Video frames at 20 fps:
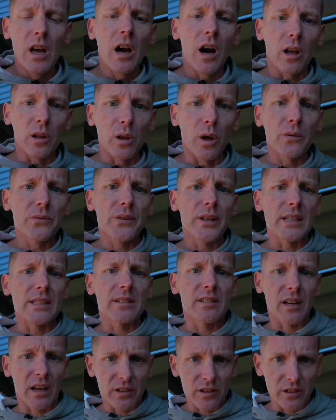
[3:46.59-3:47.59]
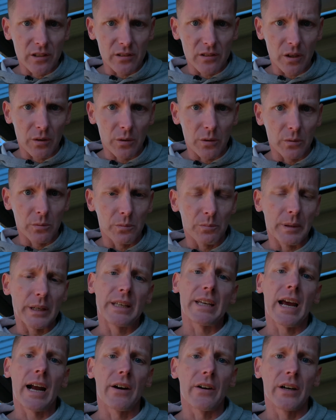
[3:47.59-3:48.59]
A lot of these sessions I'll be
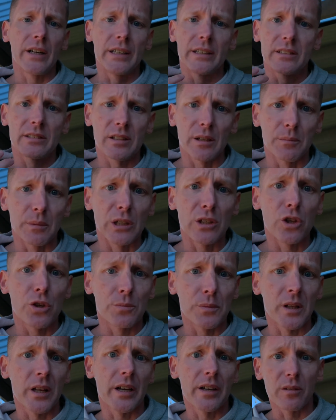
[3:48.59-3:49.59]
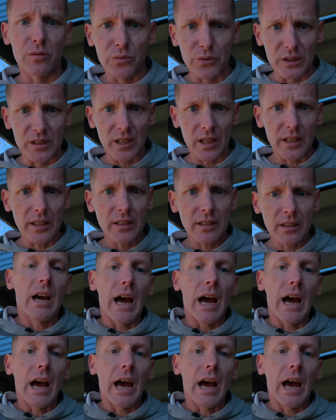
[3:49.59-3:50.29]
carrying some accumulated fatigue,